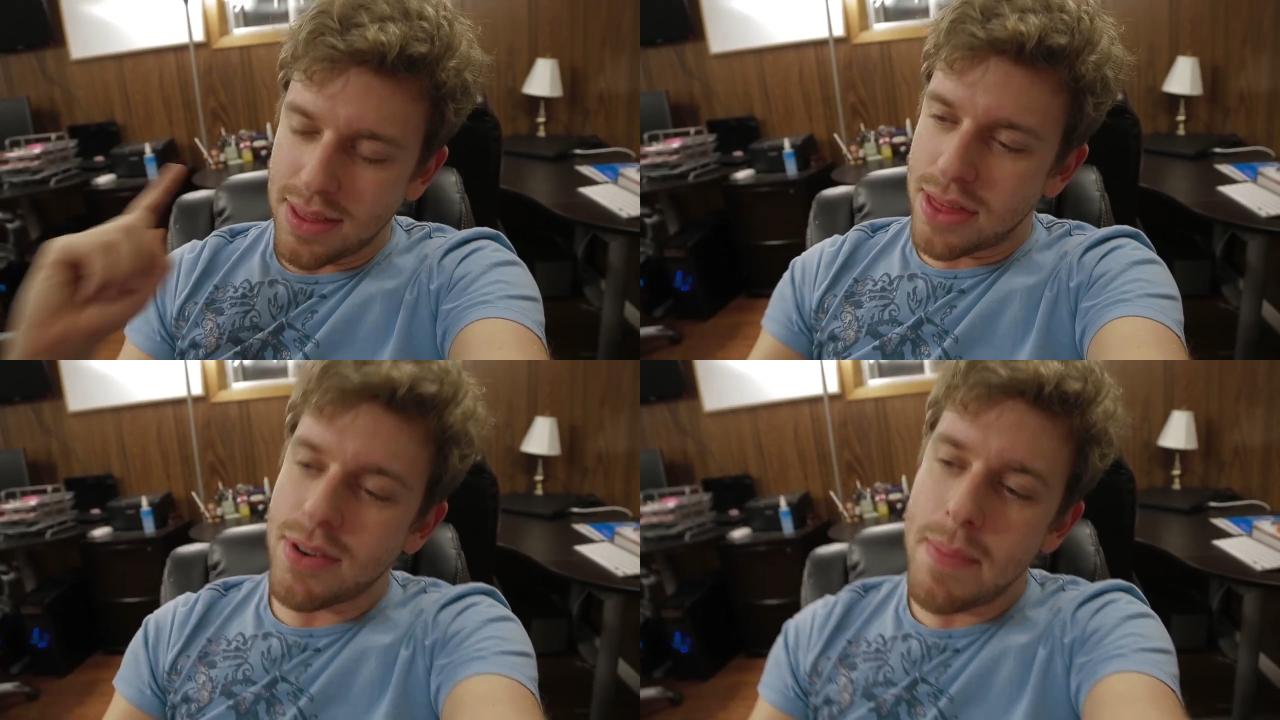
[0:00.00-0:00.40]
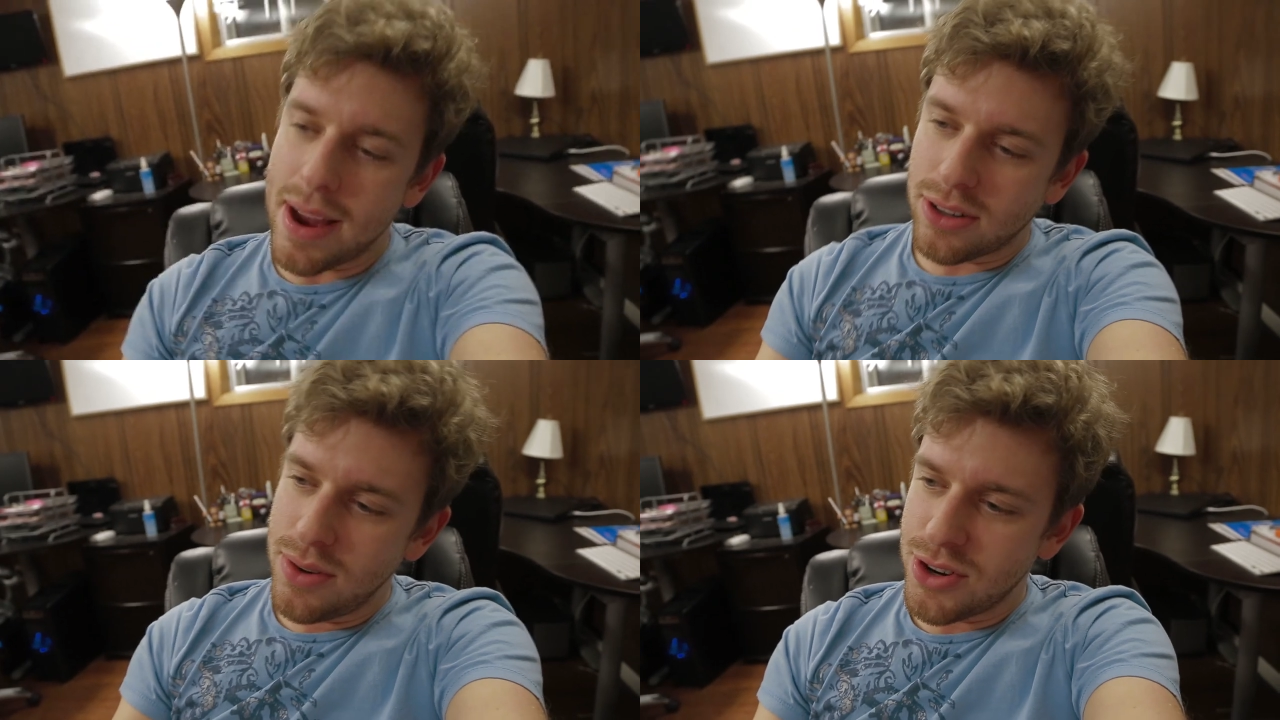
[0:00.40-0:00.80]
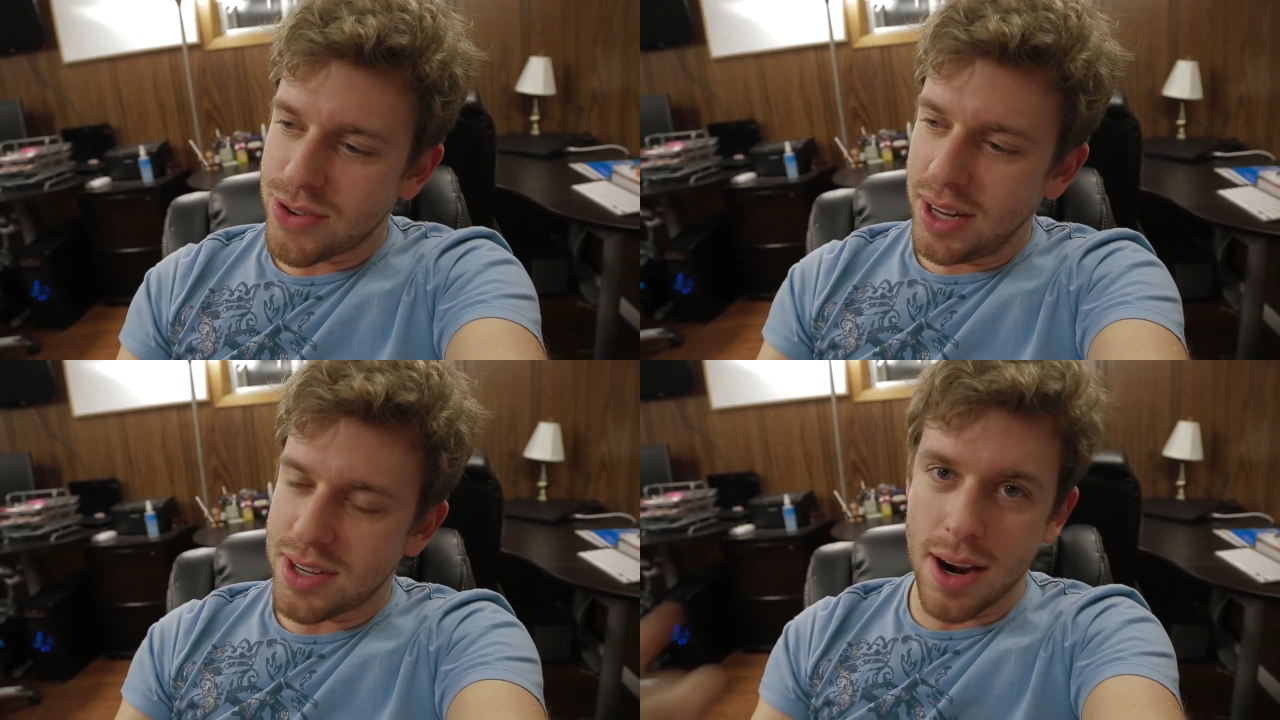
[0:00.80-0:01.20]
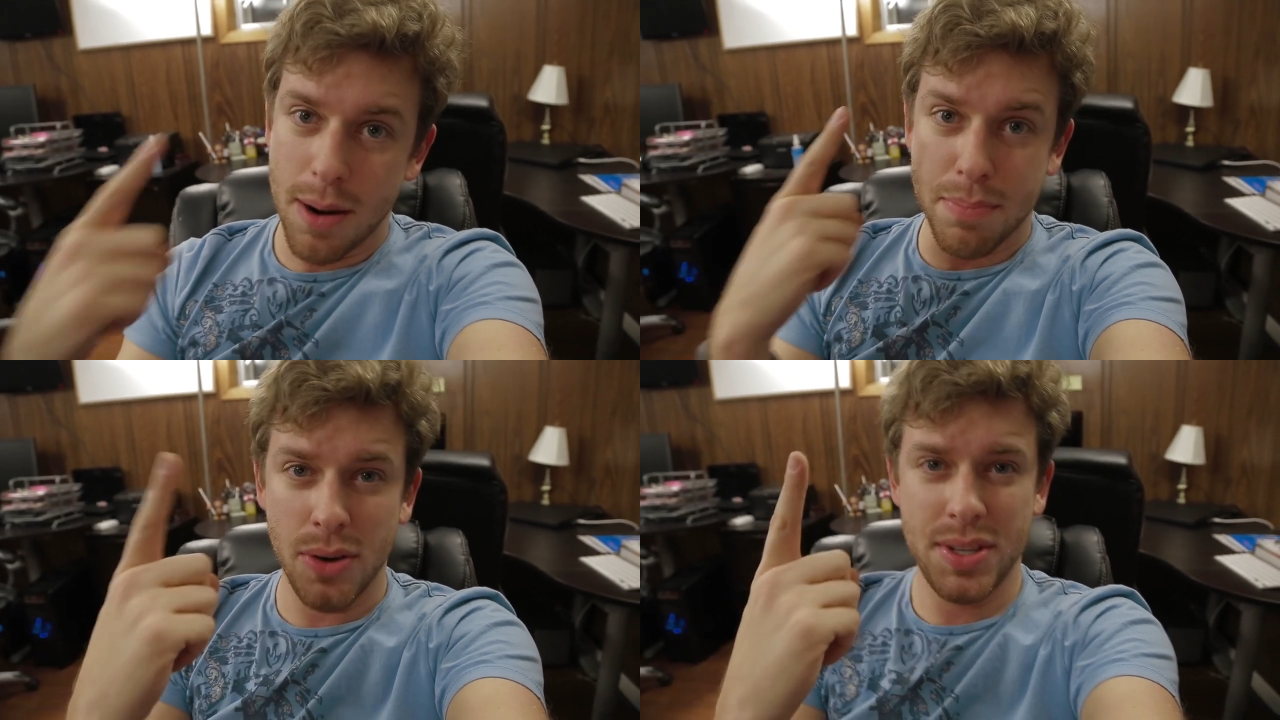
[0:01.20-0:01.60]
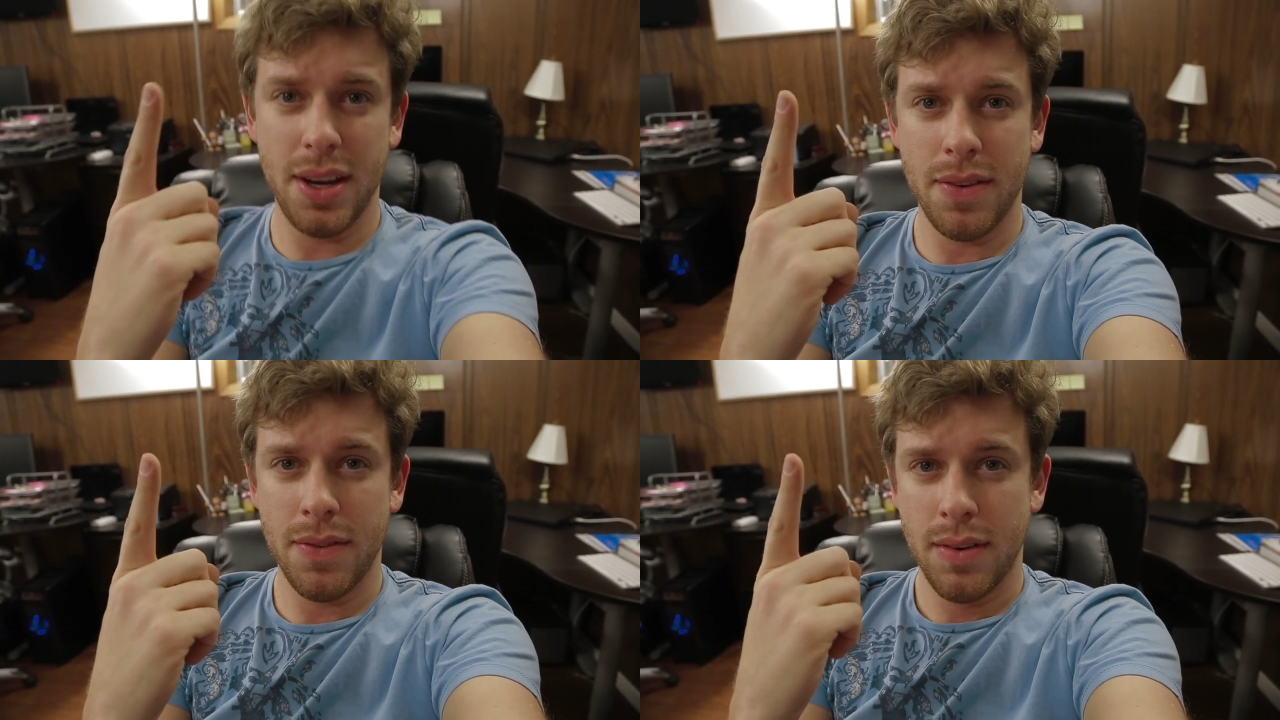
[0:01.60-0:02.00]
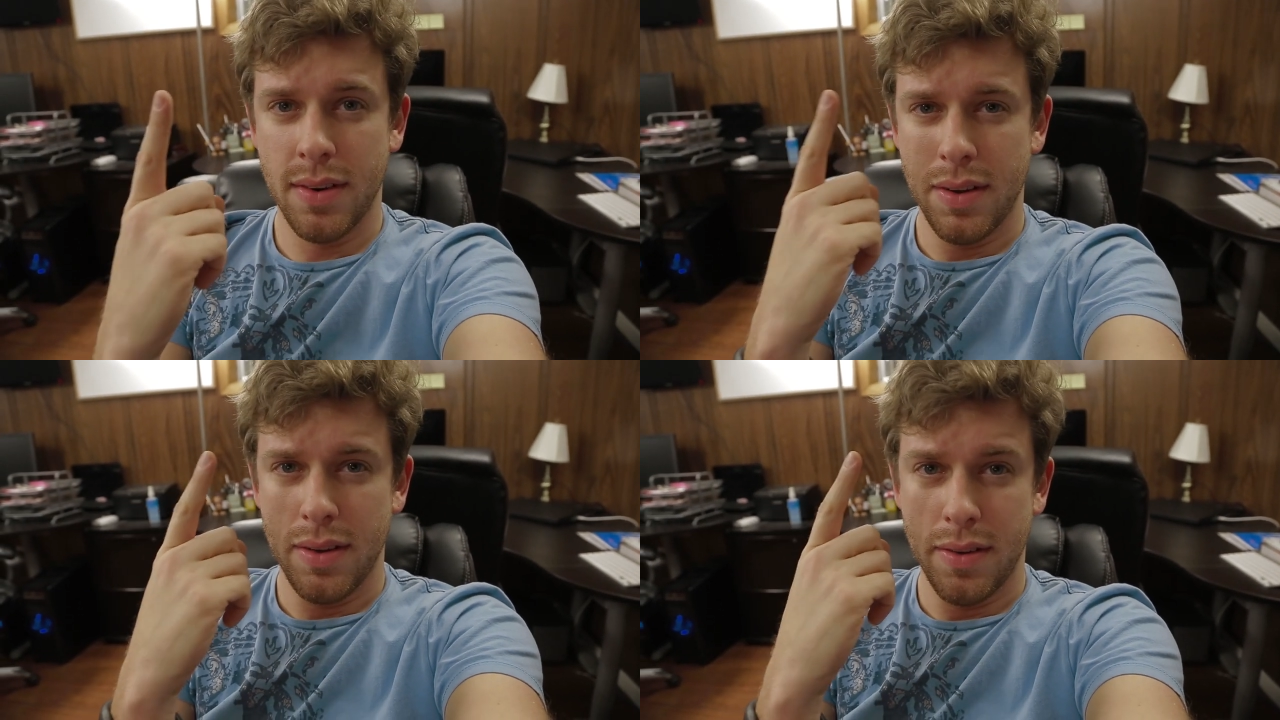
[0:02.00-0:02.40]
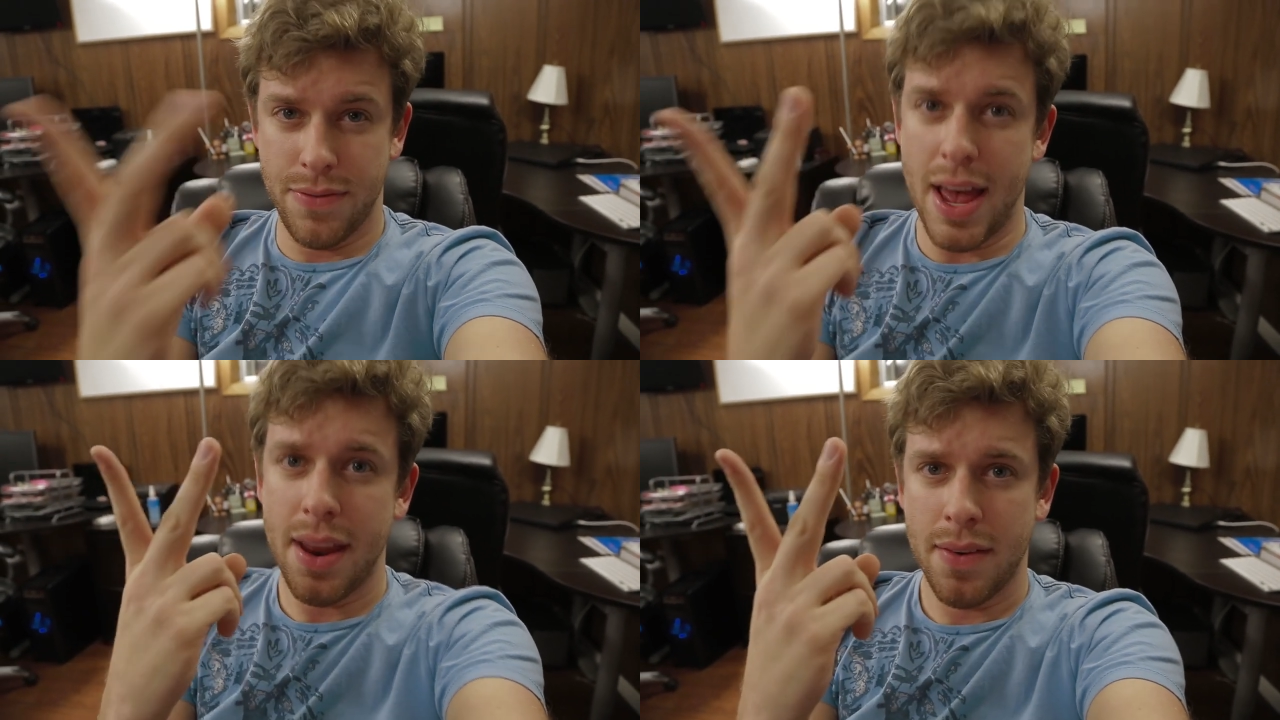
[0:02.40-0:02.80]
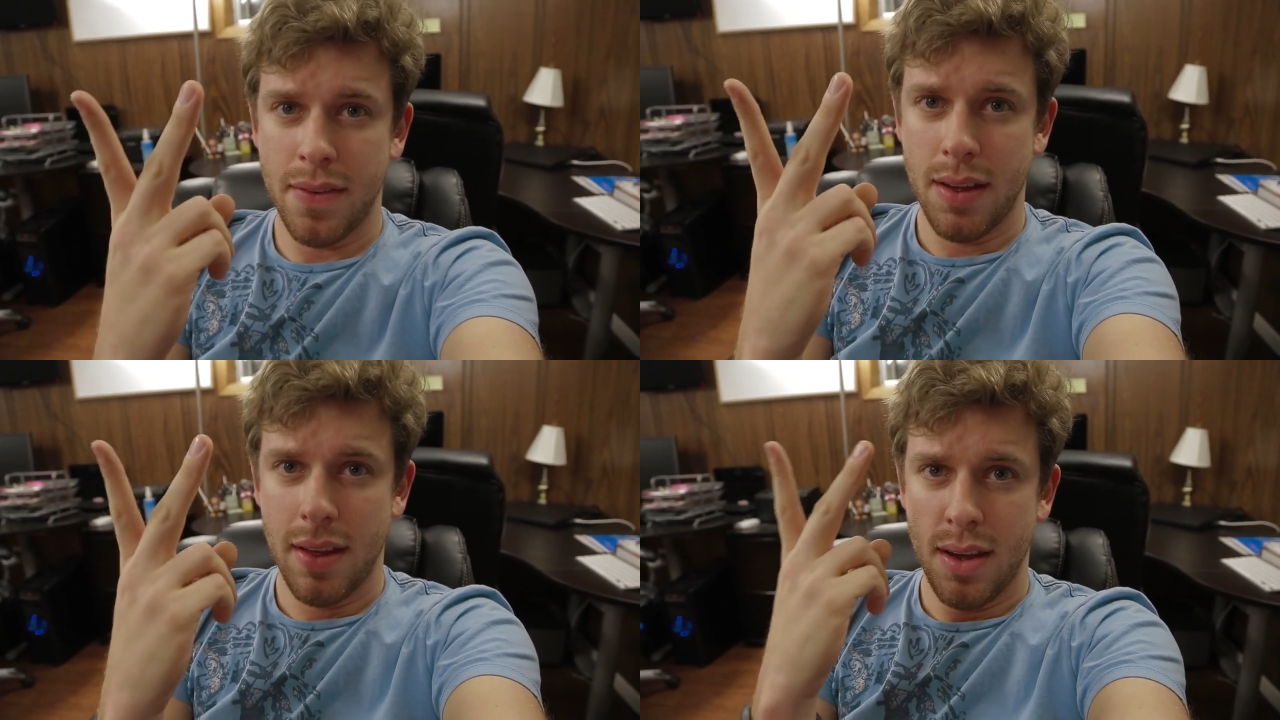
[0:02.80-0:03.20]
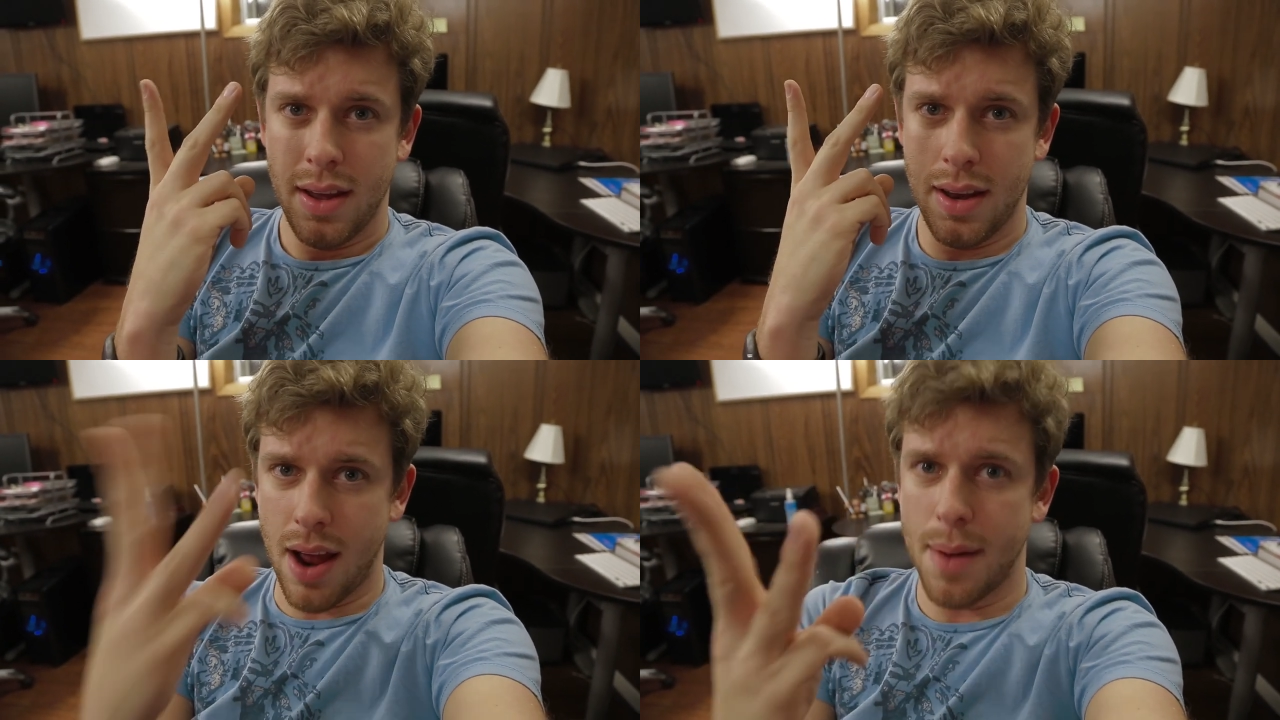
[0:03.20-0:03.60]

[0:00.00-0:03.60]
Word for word: And the three macronutrients are protein, fat, and